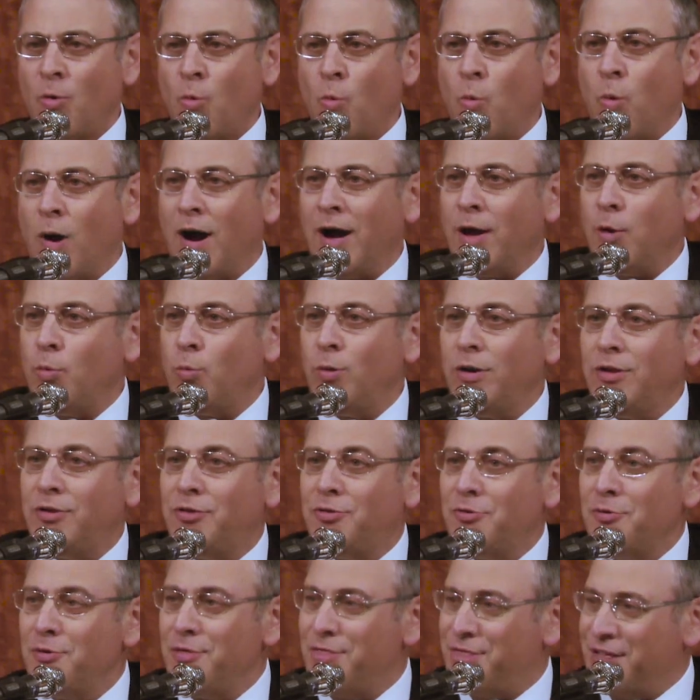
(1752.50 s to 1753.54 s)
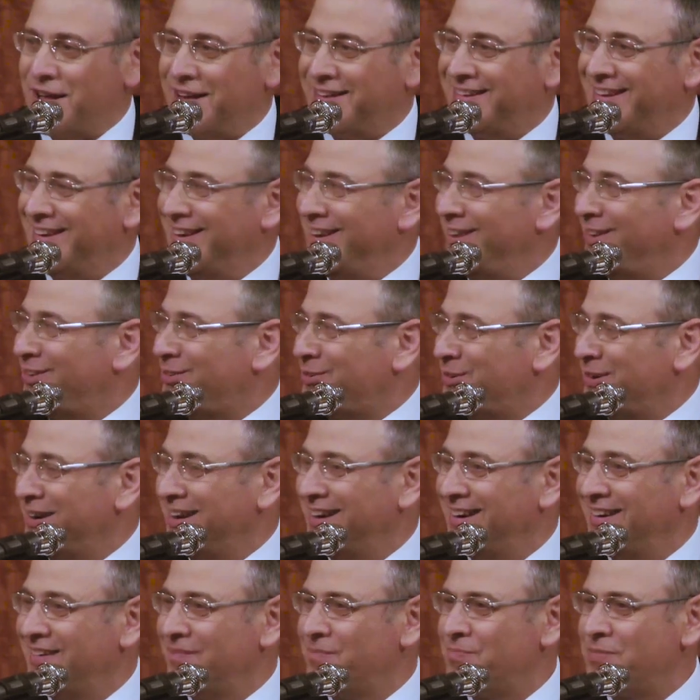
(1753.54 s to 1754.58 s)
why we do that in
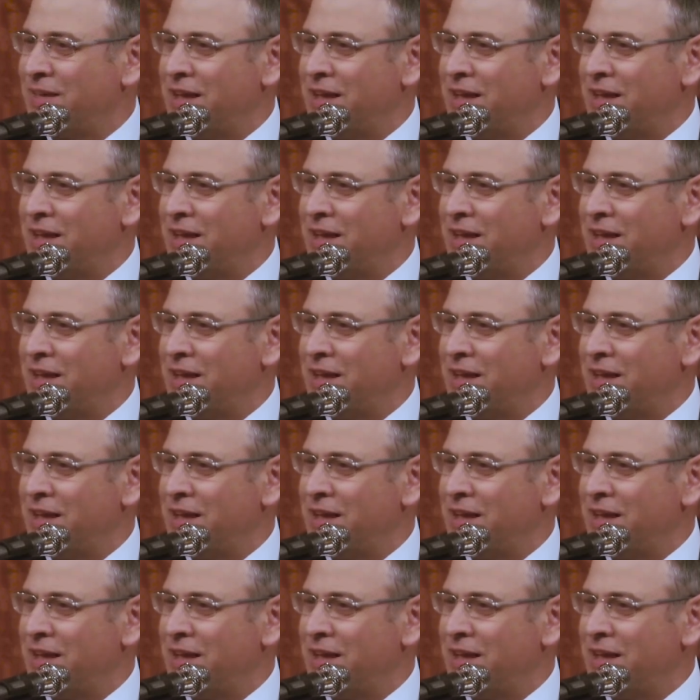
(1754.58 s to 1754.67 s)
Israel.